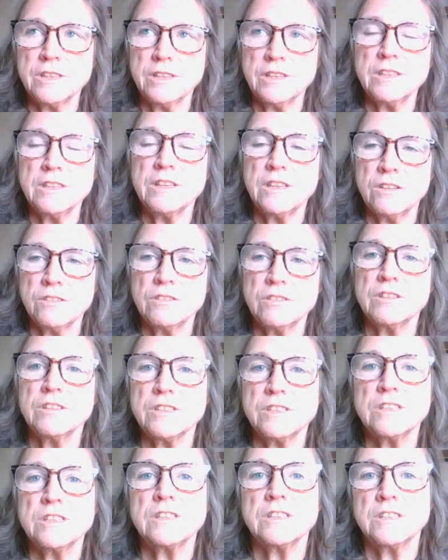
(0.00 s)
I think the
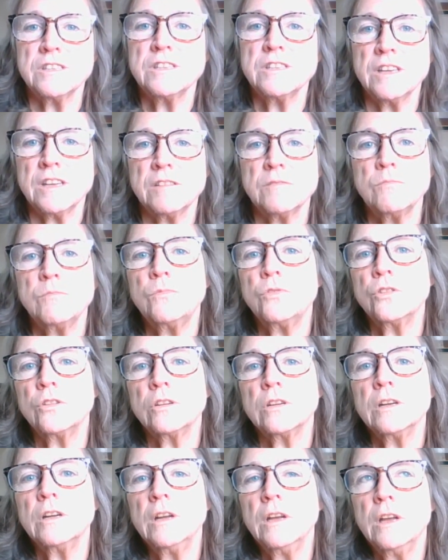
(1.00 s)
artist has said,
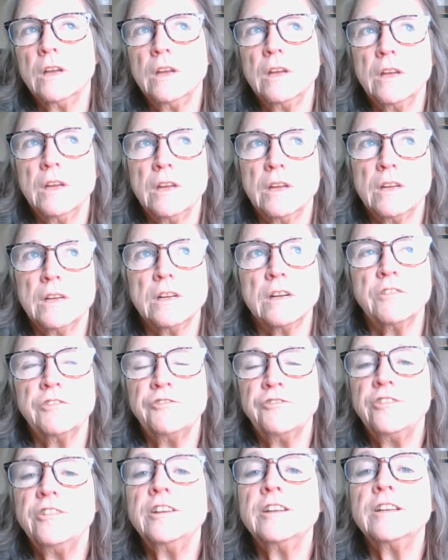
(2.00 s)
more a
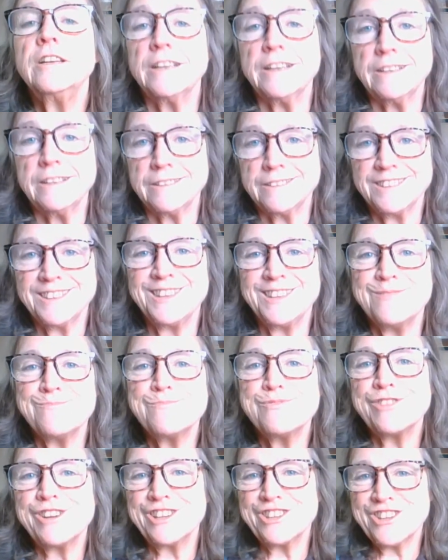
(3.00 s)
feeling, an
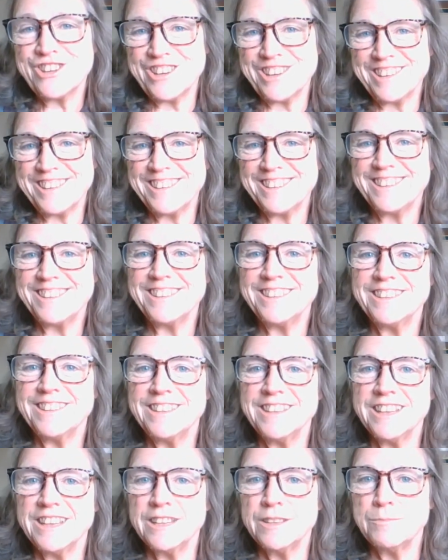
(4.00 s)
impression,
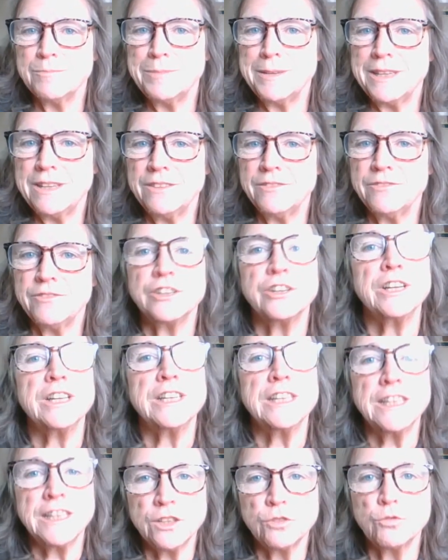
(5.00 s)
than being very
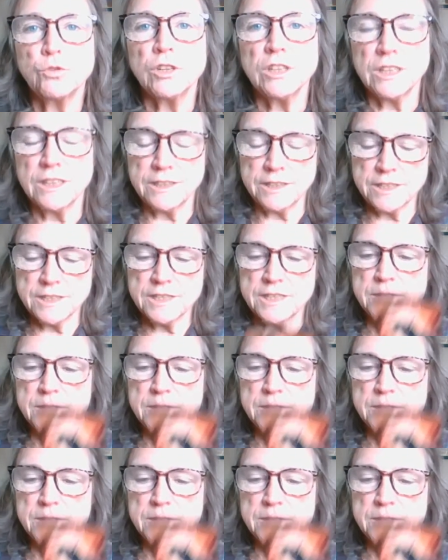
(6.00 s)
literal in the